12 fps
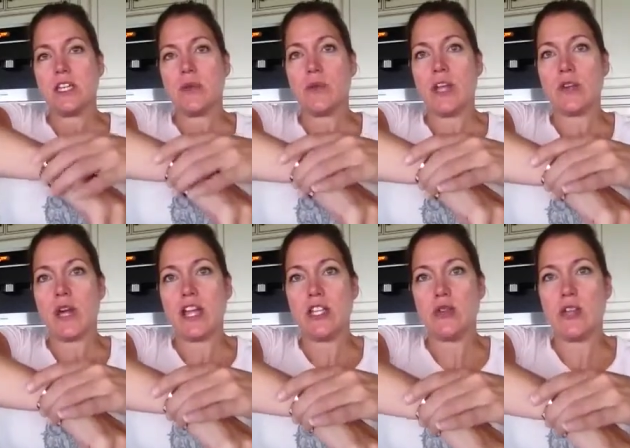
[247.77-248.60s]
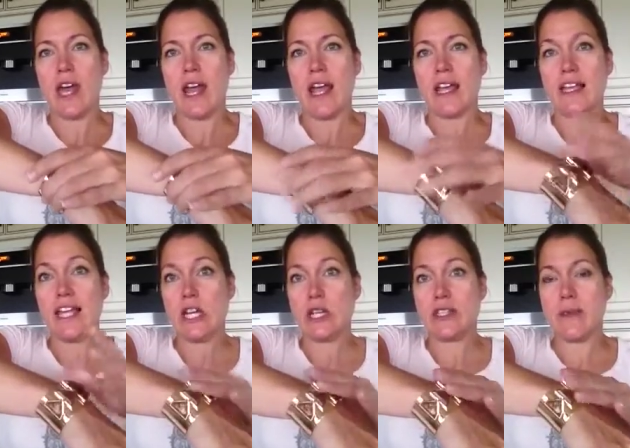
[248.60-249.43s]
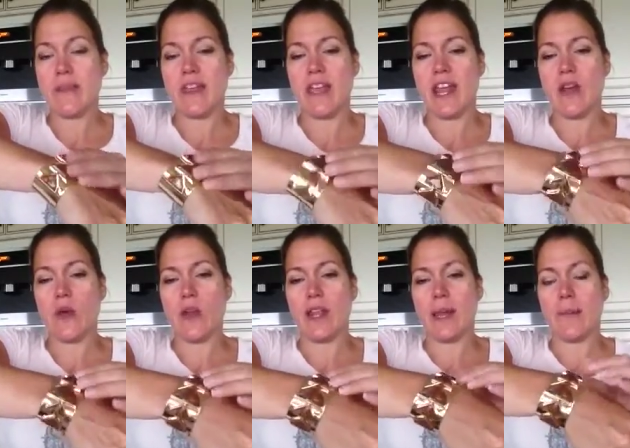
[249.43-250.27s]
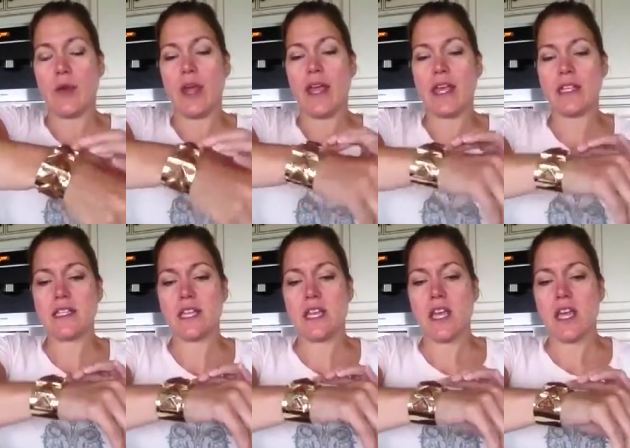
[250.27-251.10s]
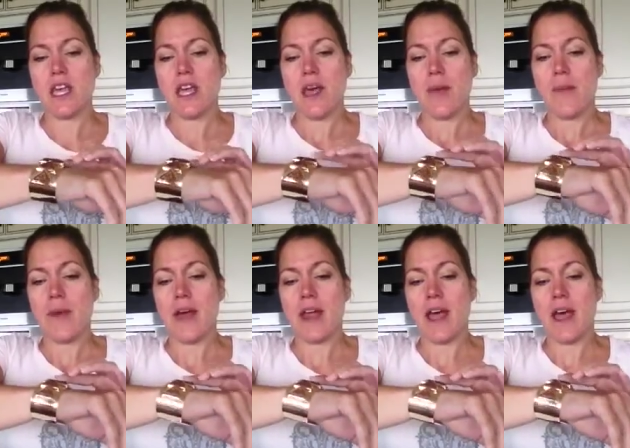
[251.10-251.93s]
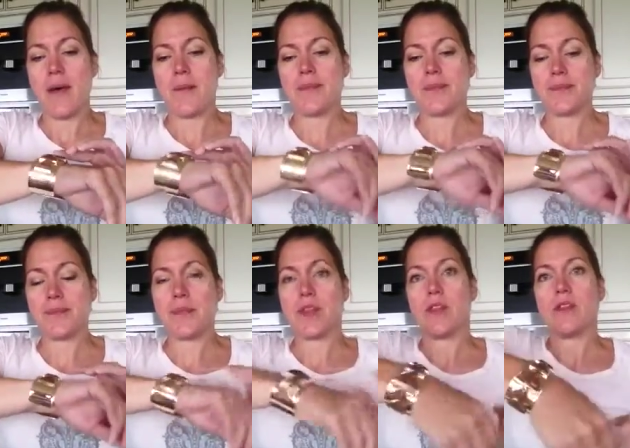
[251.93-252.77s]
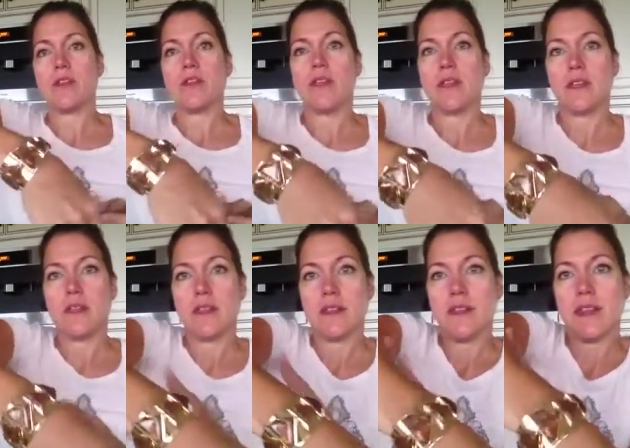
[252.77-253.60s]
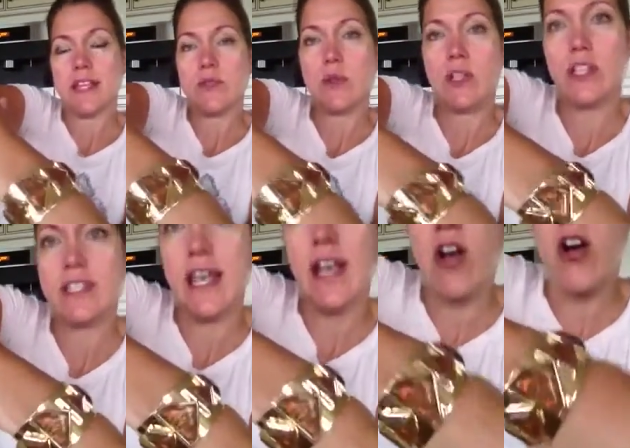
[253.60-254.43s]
when I try to do that, I can hear something and I don't want to like break it. But um, that's what it looks like